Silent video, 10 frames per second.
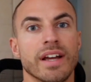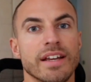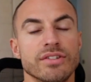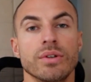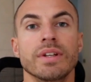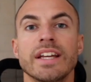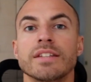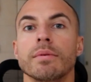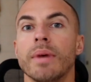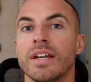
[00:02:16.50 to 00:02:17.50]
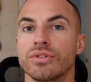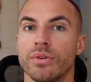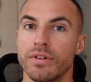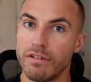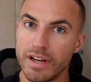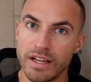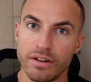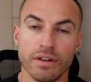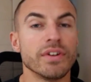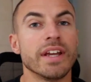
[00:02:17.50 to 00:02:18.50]
Okay, so you need to be making sure that you're eating
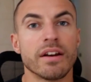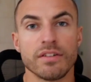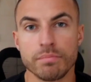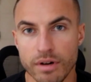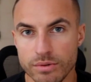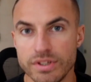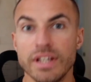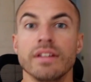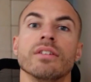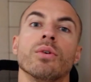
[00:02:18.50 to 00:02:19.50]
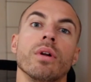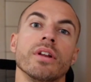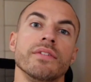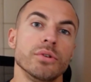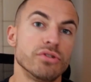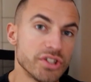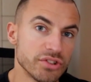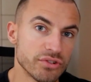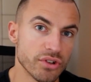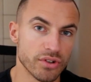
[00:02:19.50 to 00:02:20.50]
enough, you're getting enough protein, the quality of
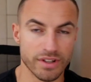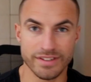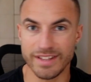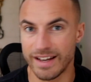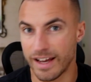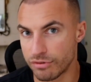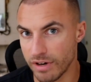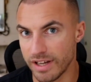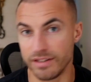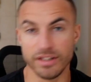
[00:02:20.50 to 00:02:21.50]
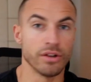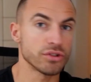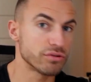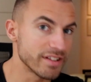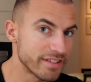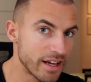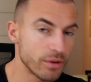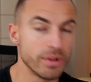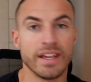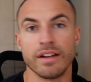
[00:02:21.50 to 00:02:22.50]
nutrition's good, you're staying hydrated, you're not stressed
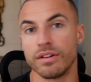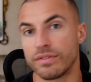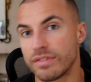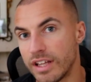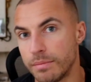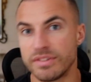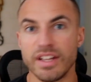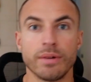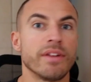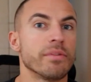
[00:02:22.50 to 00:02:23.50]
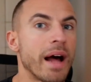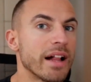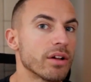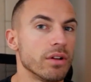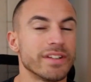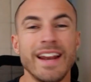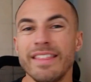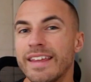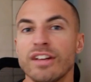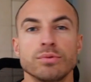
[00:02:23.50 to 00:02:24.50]
out, you're getting enough sleep, you're staying away from alcohol and
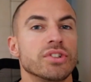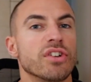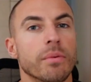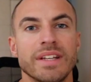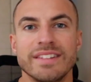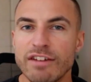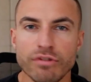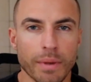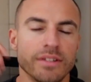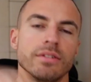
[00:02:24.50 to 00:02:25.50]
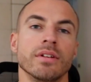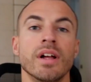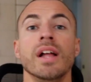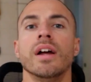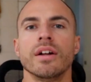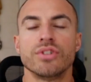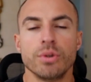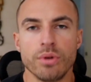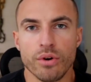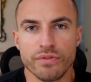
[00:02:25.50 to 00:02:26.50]
anything else which is going to be detrimental
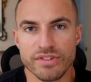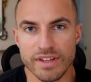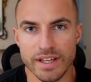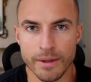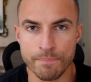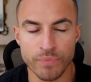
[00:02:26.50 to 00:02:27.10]
to your physique.